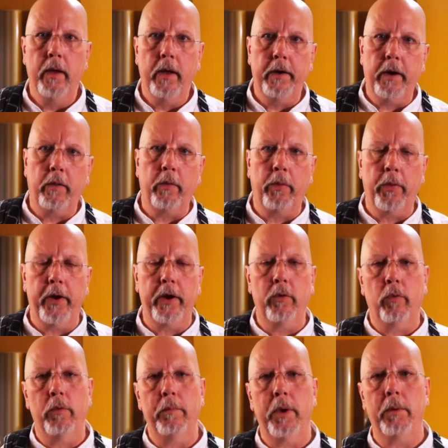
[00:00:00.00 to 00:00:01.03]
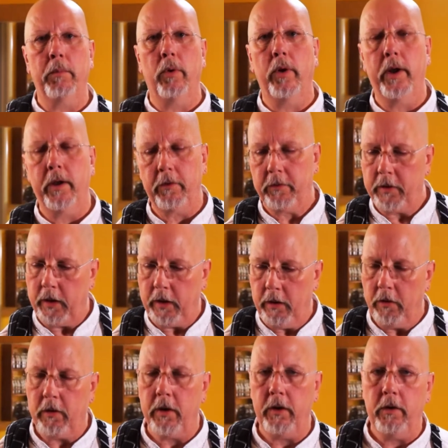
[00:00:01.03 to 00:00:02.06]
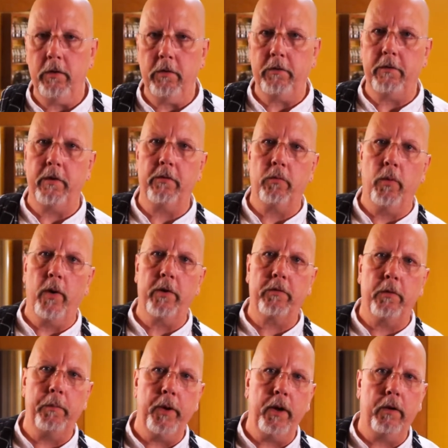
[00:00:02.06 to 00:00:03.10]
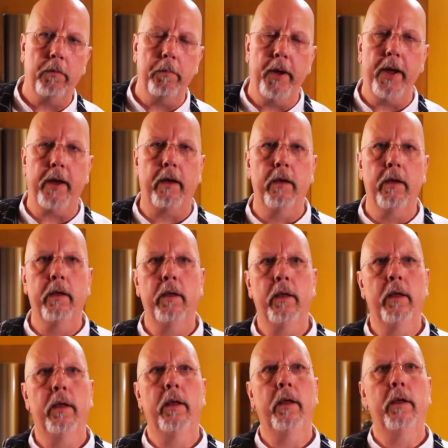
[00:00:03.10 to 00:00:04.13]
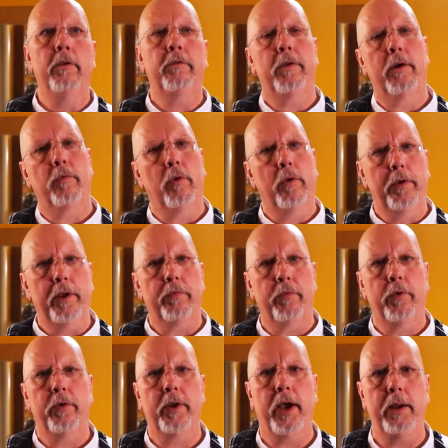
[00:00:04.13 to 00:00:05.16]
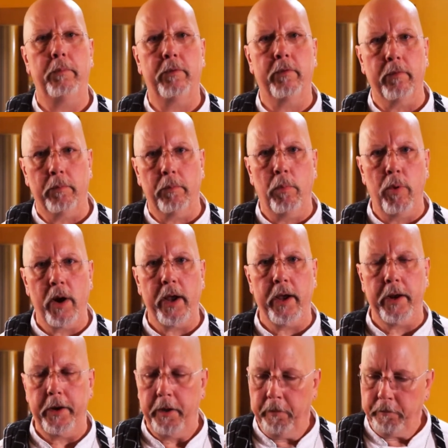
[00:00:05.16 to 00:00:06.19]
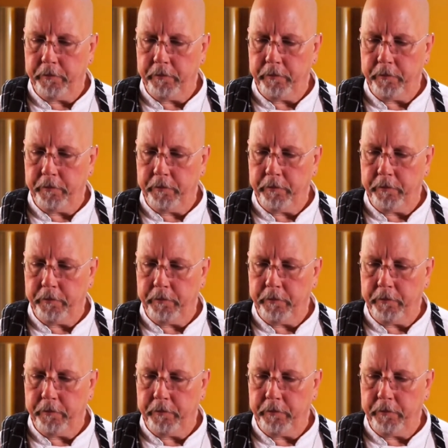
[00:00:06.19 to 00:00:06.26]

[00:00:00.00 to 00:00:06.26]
Another thing to remember is that you can use this recipe to make several different types of bread.